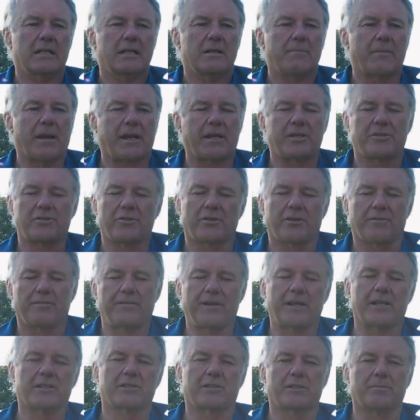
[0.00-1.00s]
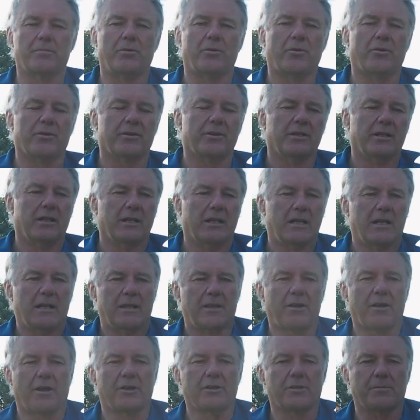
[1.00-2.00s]
making sure the figures support
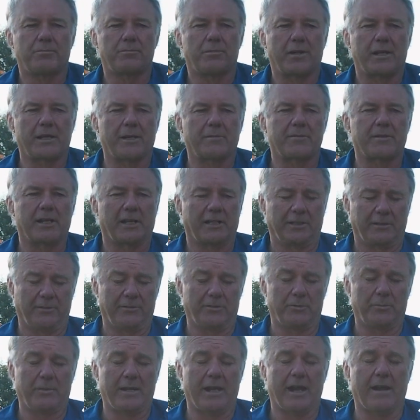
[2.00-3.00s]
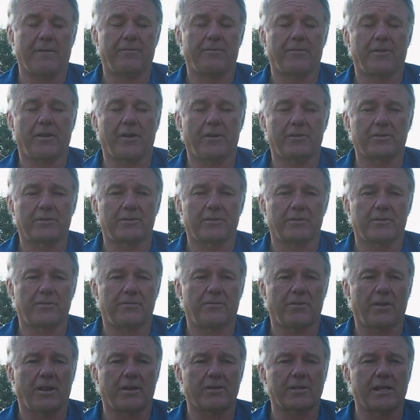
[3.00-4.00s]
those breeding objectives we have for those
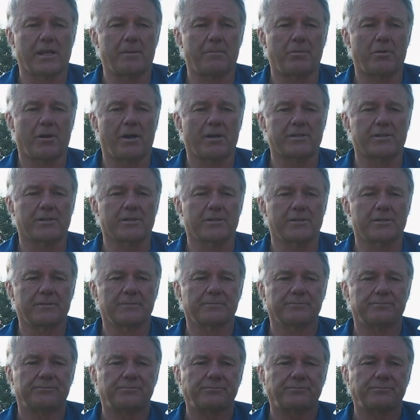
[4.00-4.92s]
enterprises,